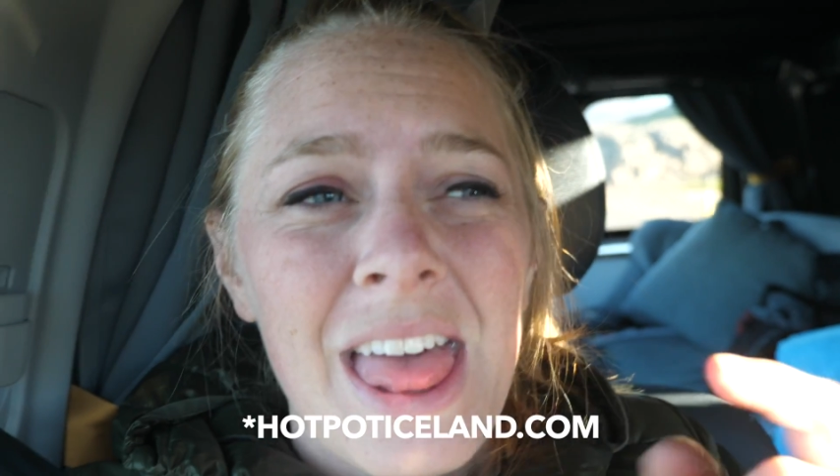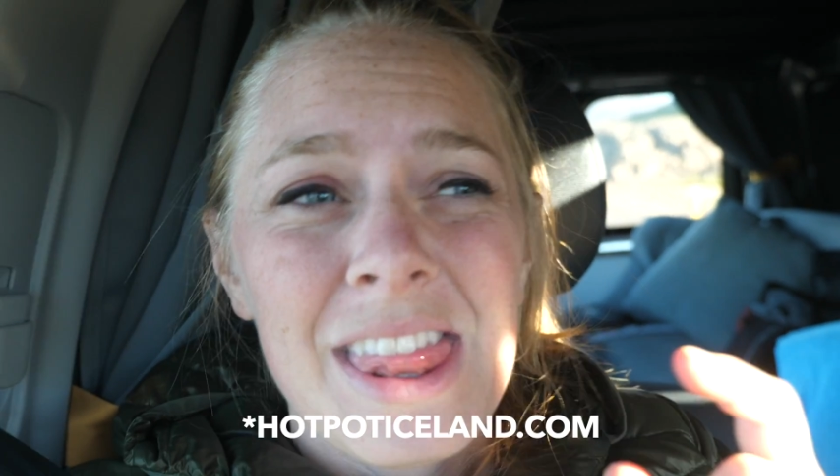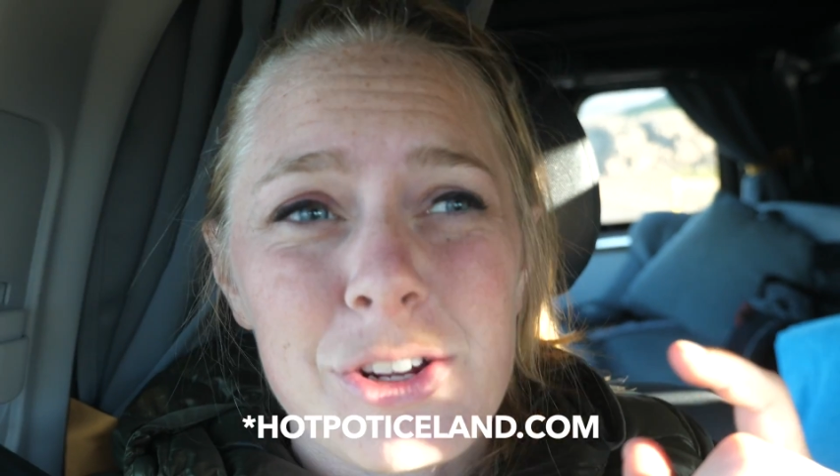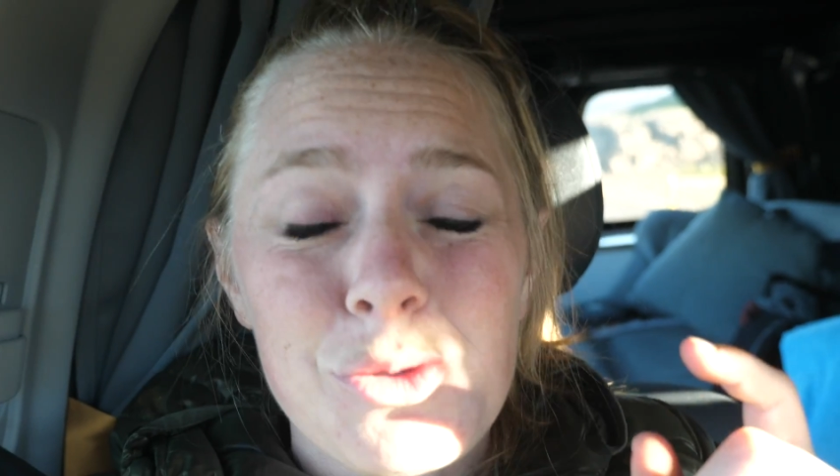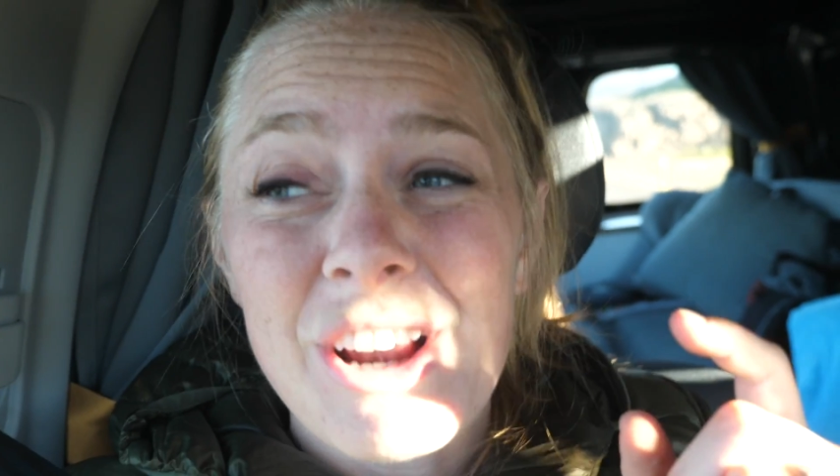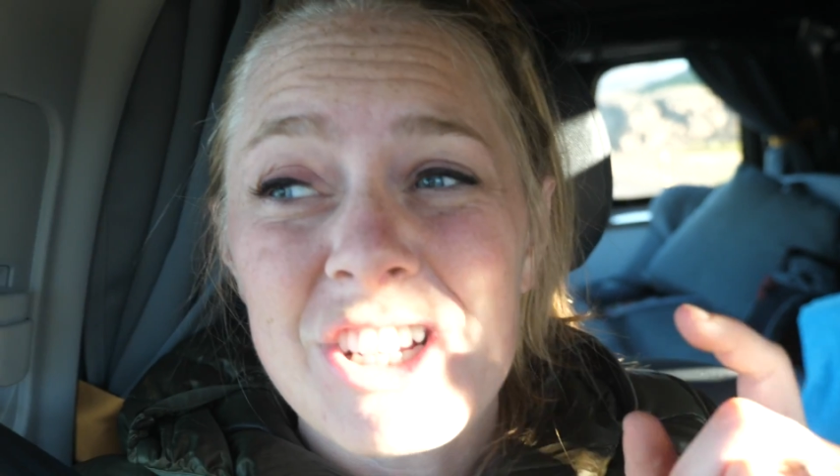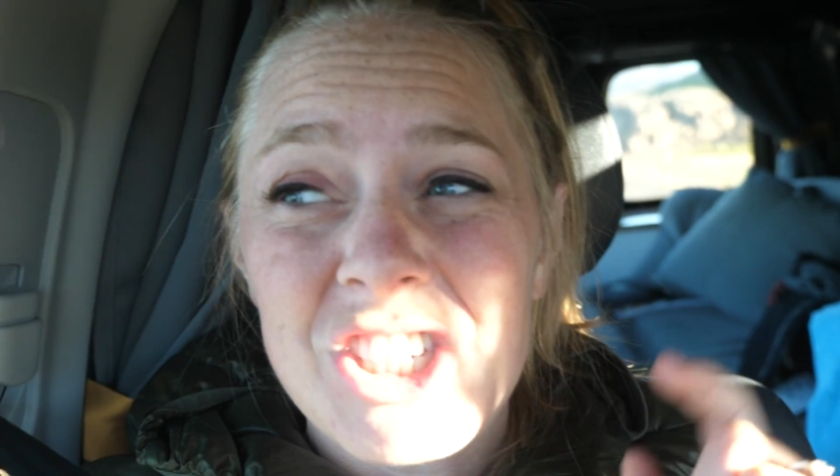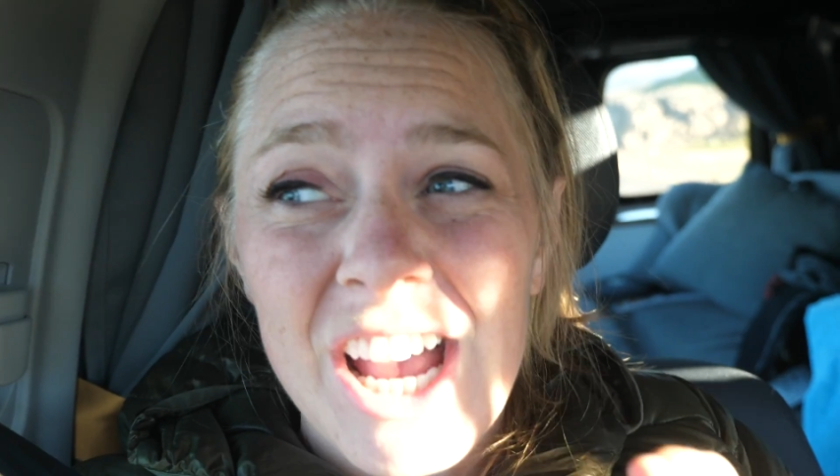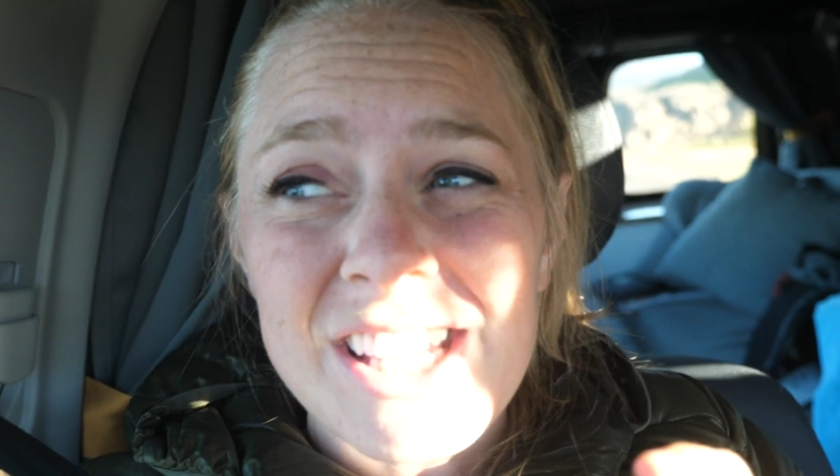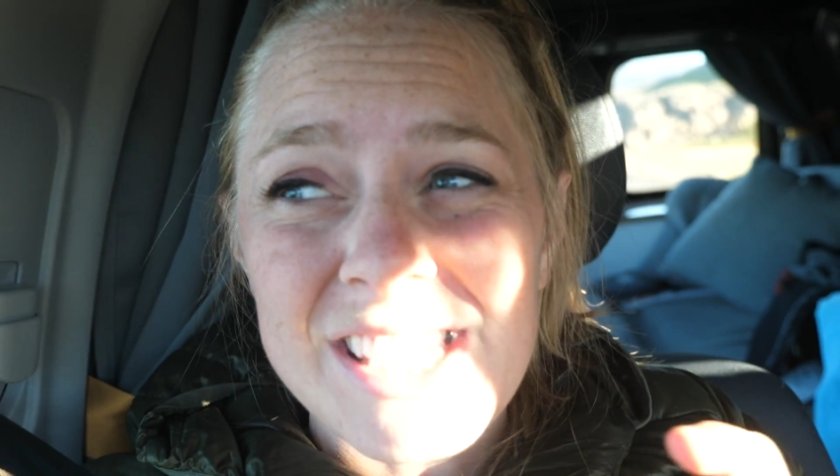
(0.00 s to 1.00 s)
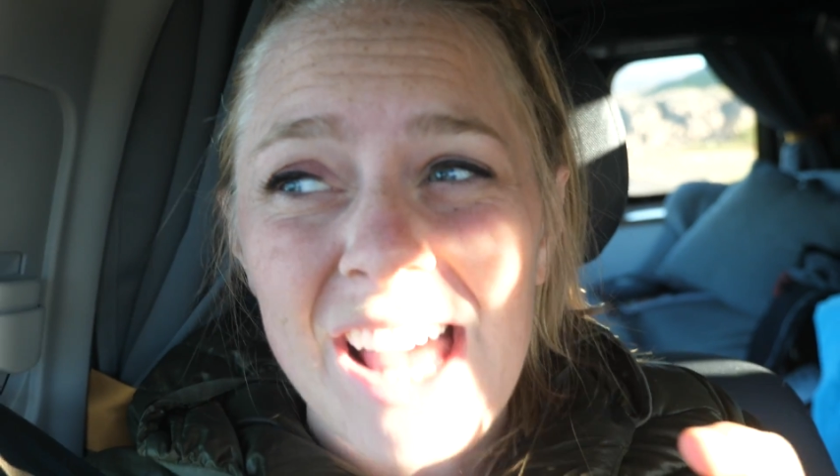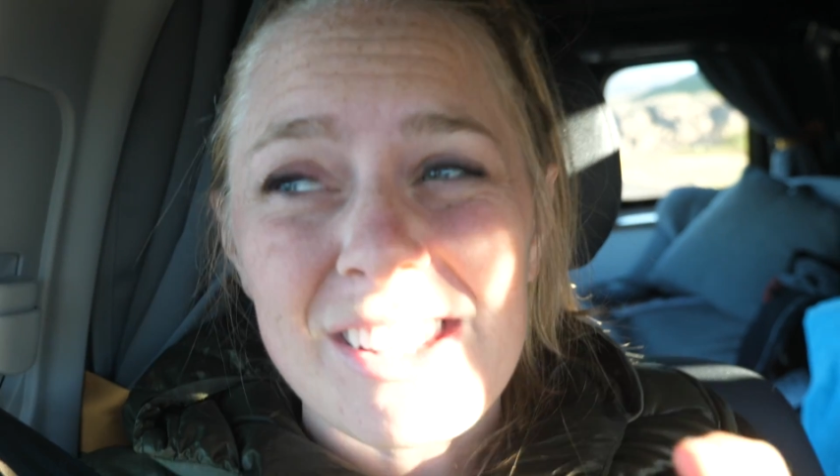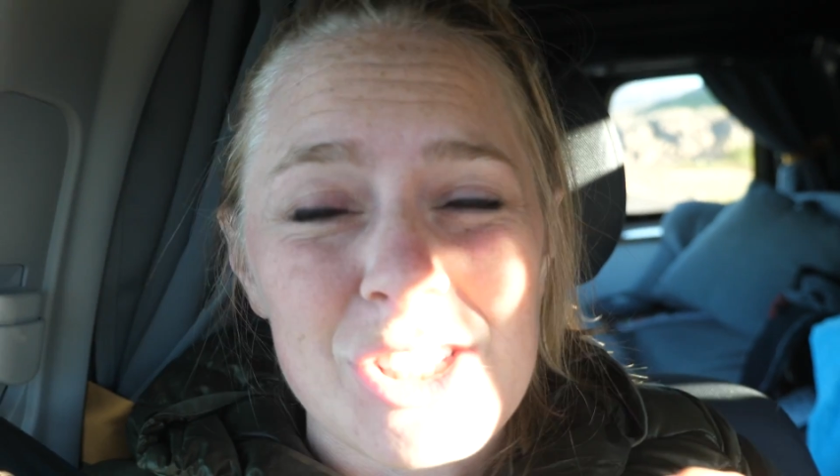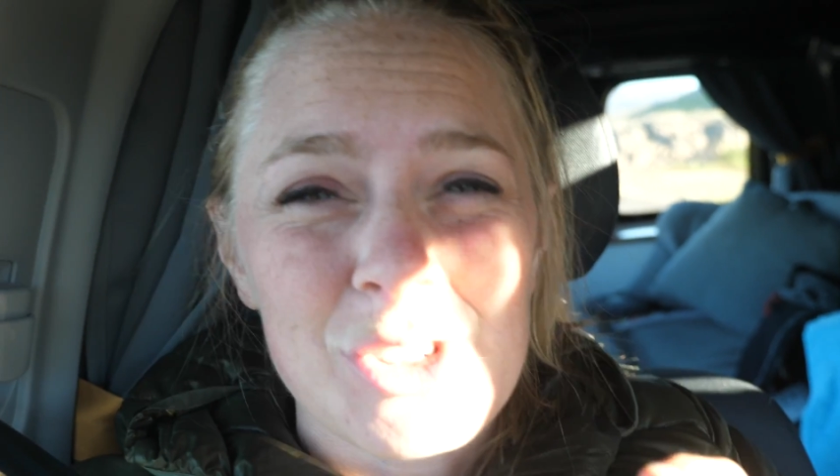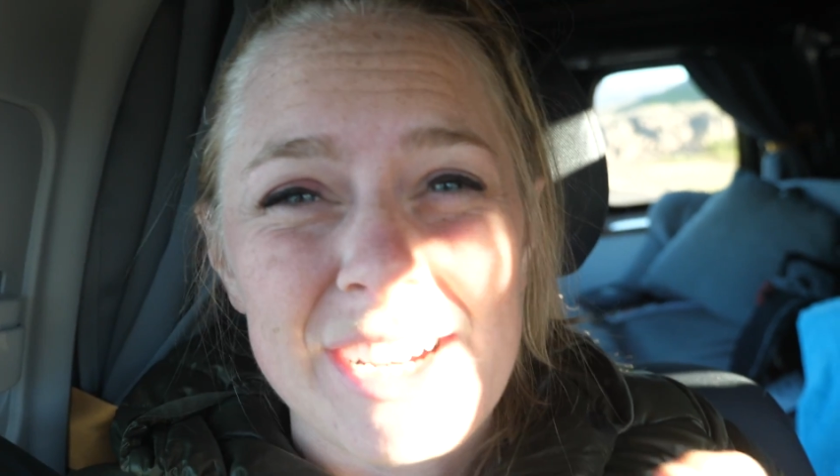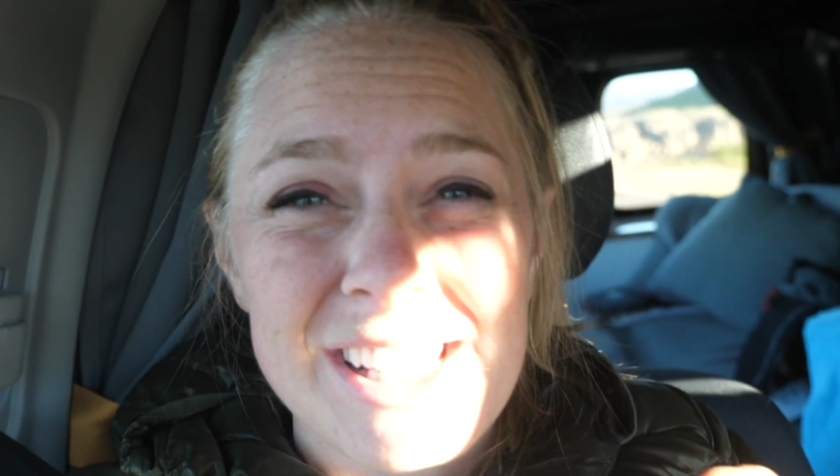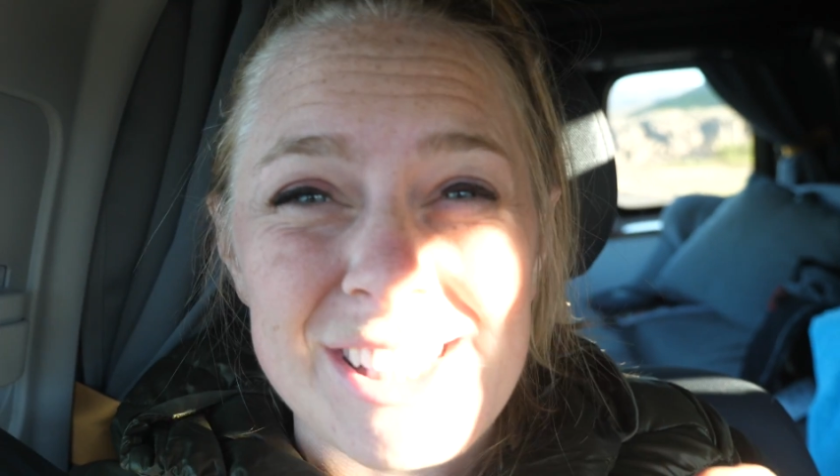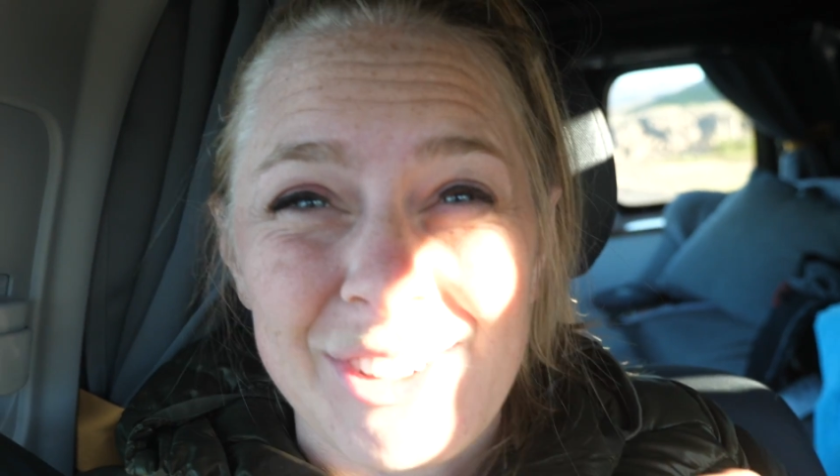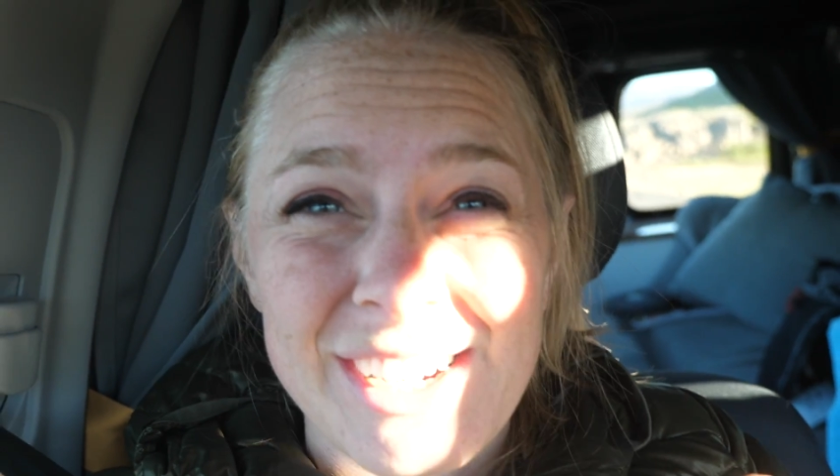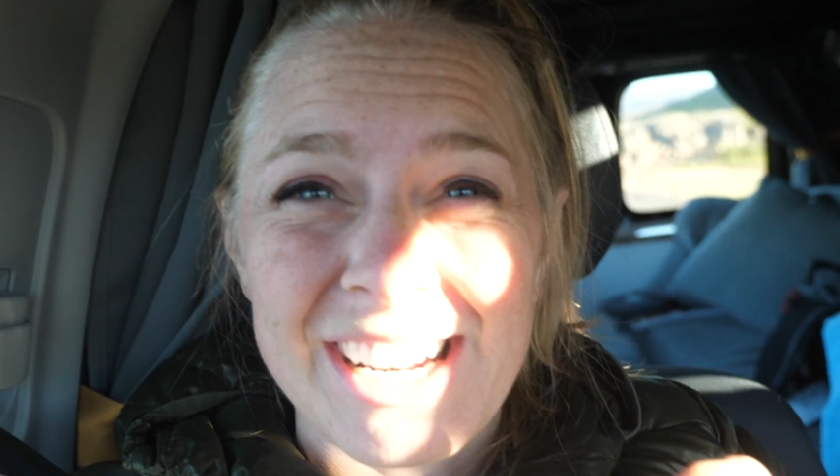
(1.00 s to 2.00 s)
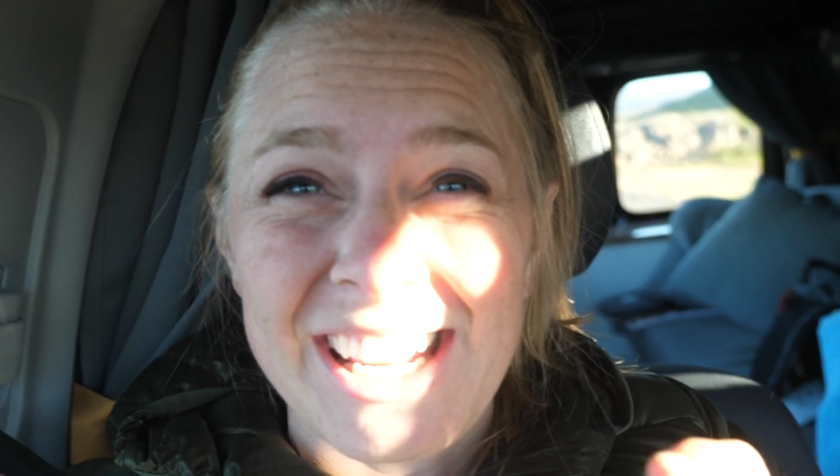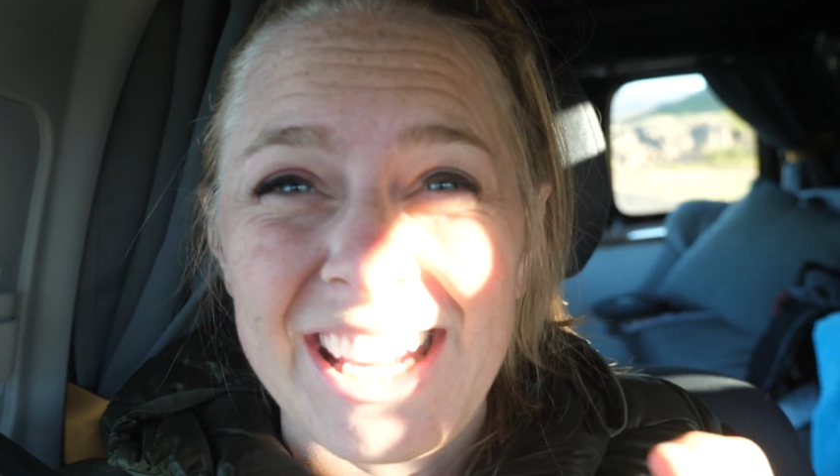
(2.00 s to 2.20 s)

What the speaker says: There's one just down the street, so we're gonna